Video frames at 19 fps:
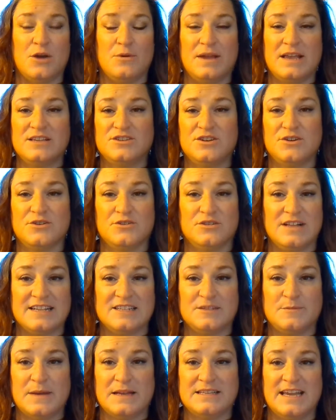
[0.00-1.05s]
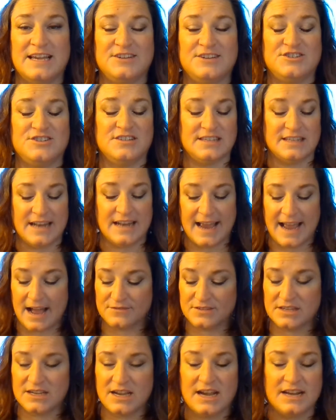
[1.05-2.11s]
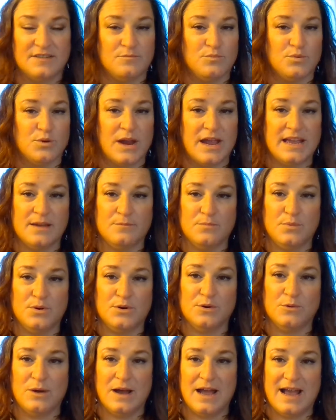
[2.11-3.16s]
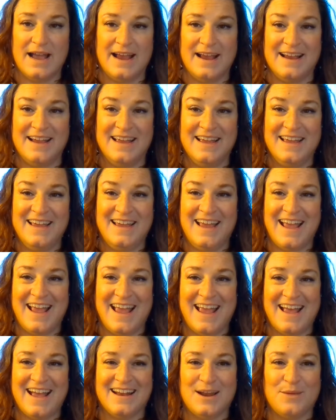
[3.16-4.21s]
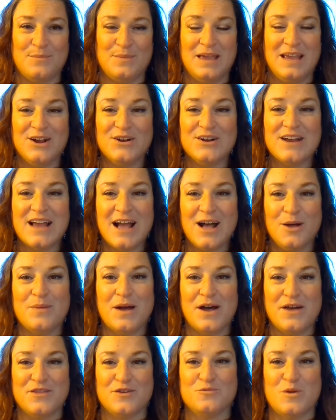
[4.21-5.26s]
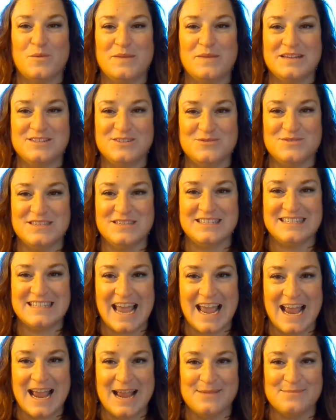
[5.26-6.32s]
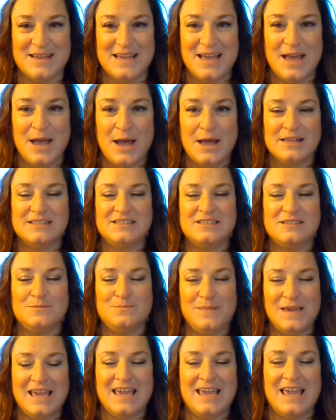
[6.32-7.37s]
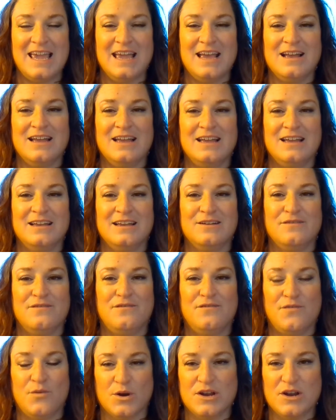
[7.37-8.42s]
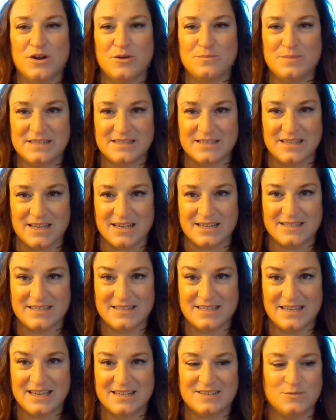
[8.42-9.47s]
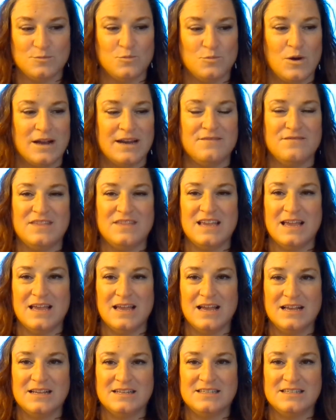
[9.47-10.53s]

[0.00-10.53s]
internal expectations that I have to kind of break and put away. And I'm here to help other women do the same. Speaking for your business is one of the